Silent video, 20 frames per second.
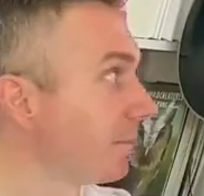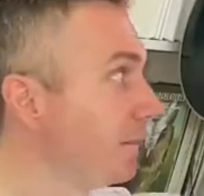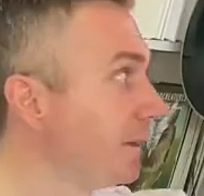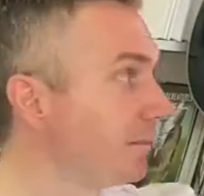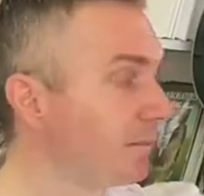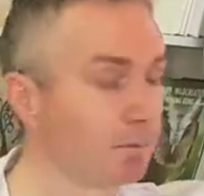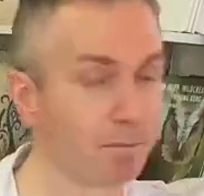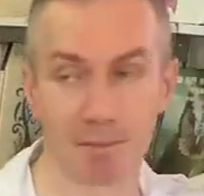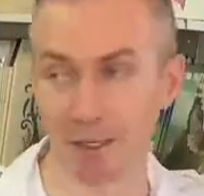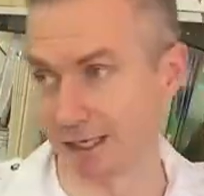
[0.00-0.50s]
of
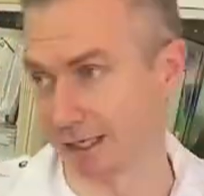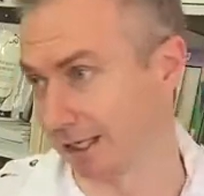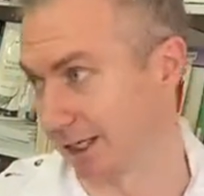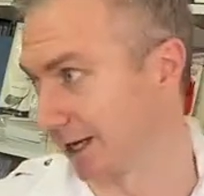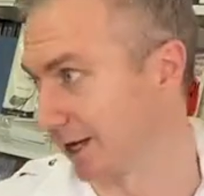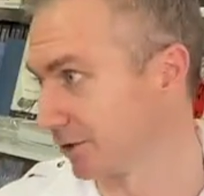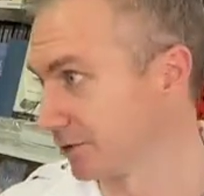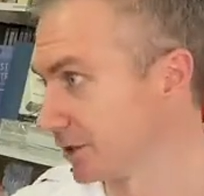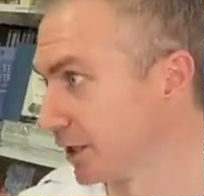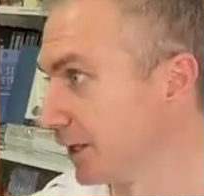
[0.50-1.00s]
people
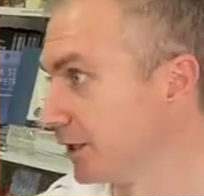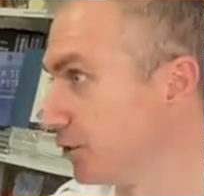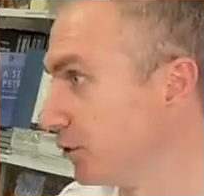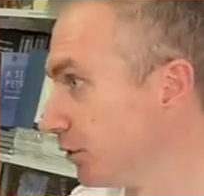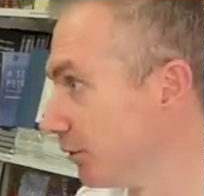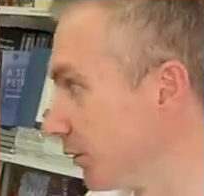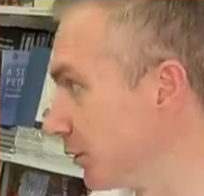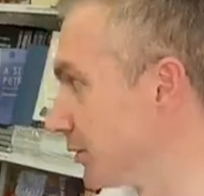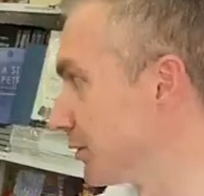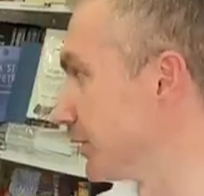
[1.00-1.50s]
picketing outside
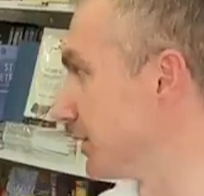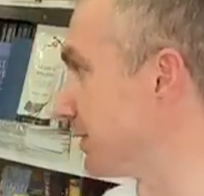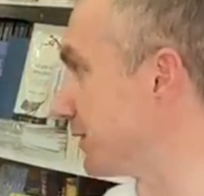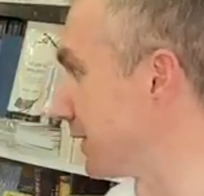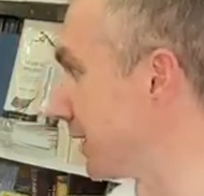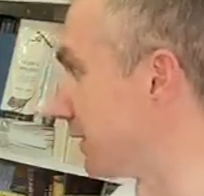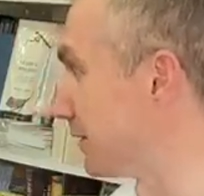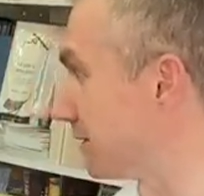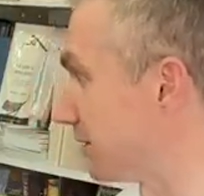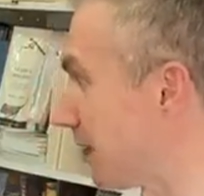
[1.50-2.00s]
universities
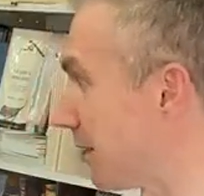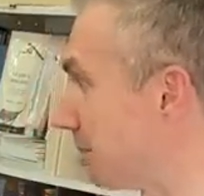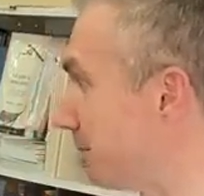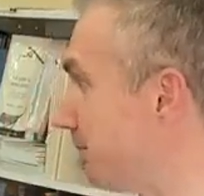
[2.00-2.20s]
saying stop